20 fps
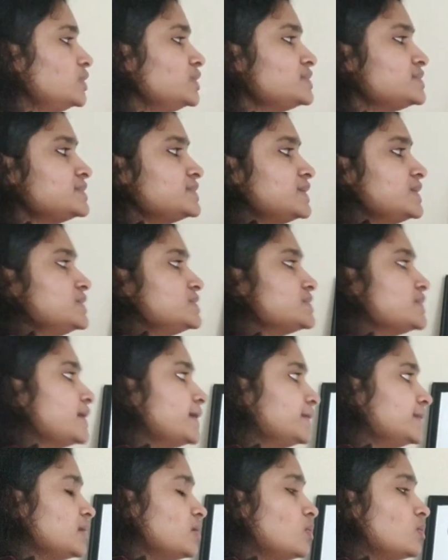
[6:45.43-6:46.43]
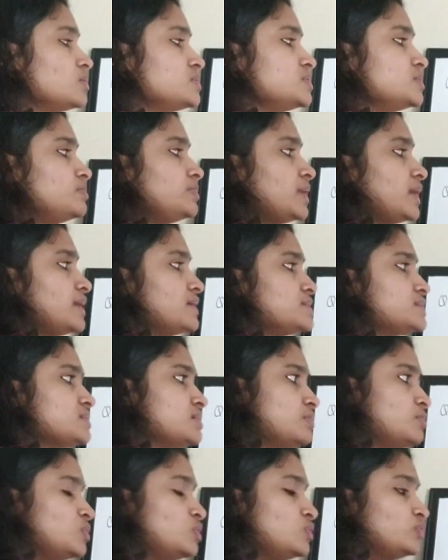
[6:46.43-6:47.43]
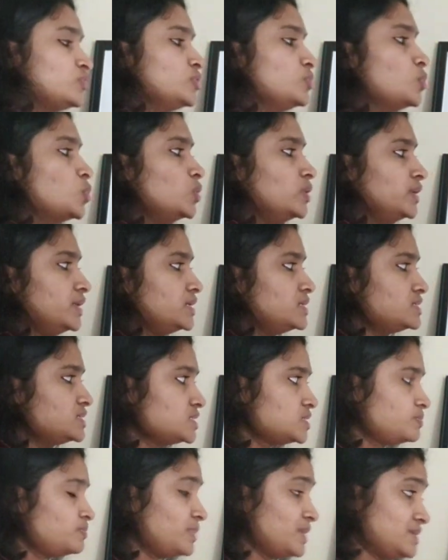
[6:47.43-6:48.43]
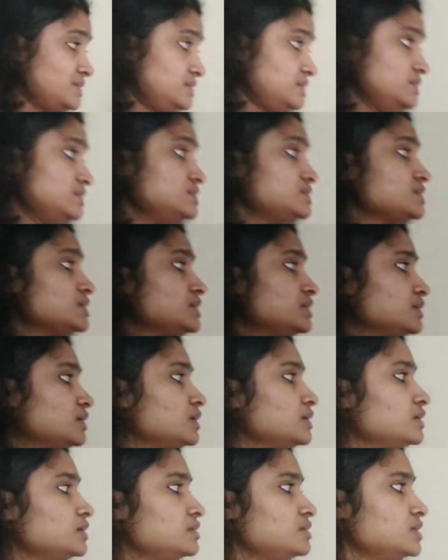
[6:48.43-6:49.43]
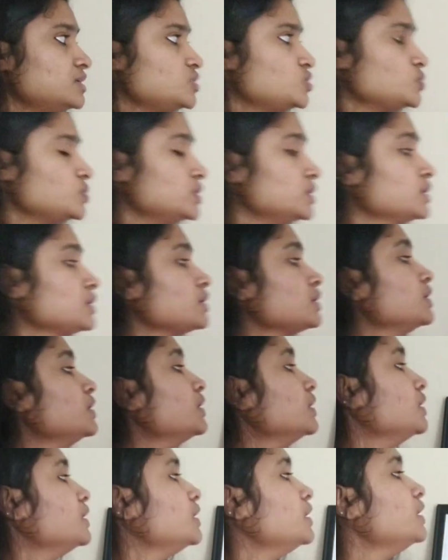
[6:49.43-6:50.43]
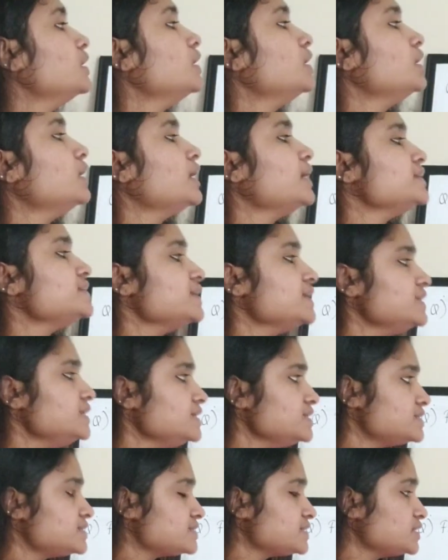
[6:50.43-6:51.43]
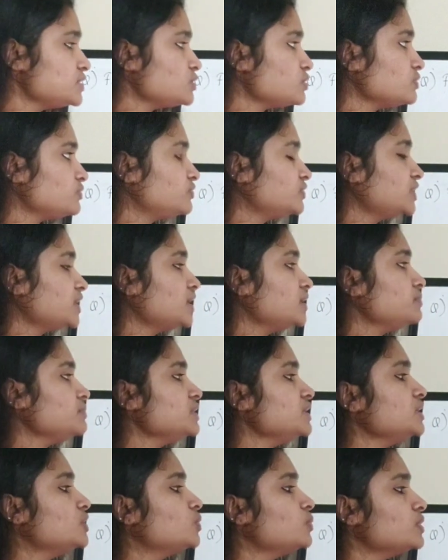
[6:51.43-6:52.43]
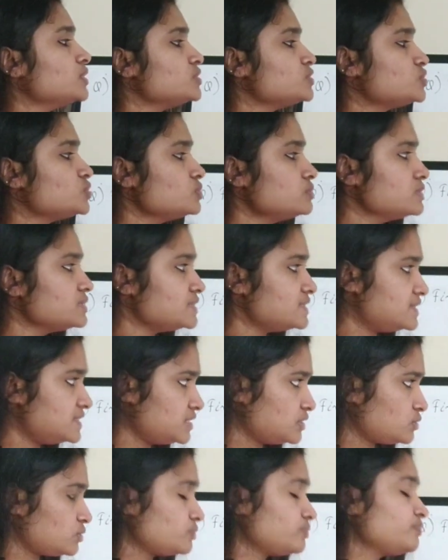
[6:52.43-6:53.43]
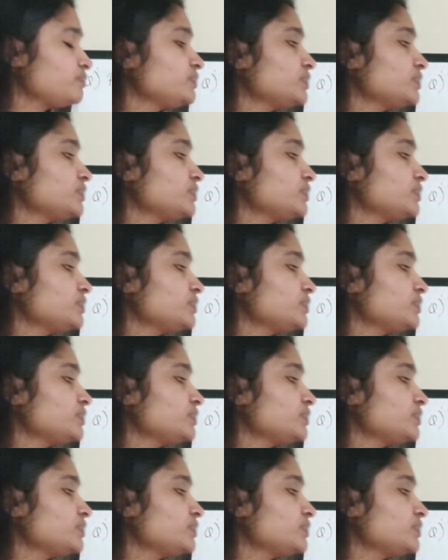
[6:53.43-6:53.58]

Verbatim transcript: It says that the algebraic sum of the voltages present in a network at any instant of time equal to 0.